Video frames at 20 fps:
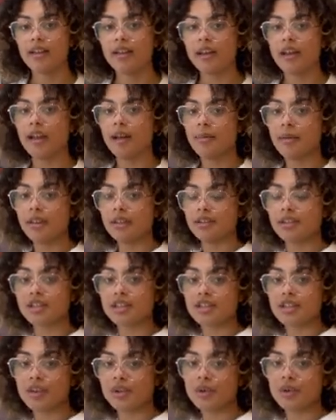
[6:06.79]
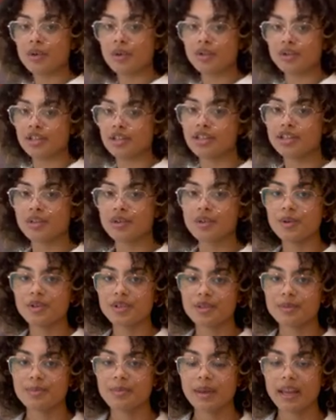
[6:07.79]
It's just a gorgeous,
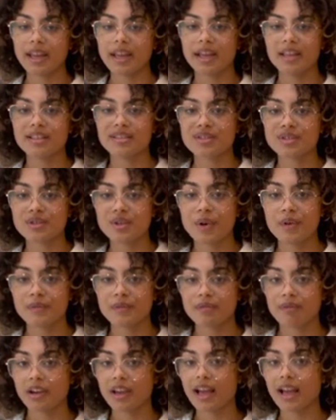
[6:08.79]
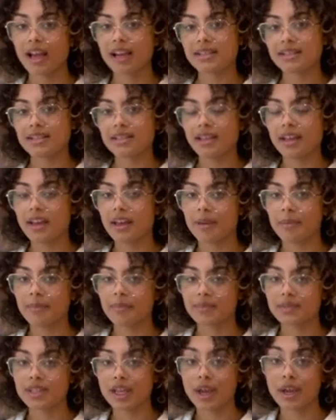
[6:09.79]
gorgeous, big, soft, relaxed
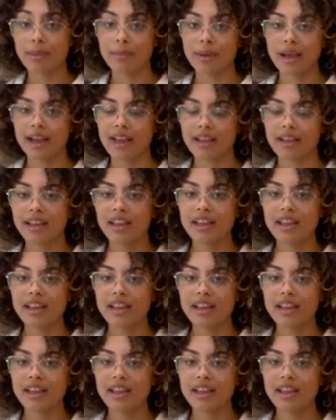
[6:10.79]
tote bag.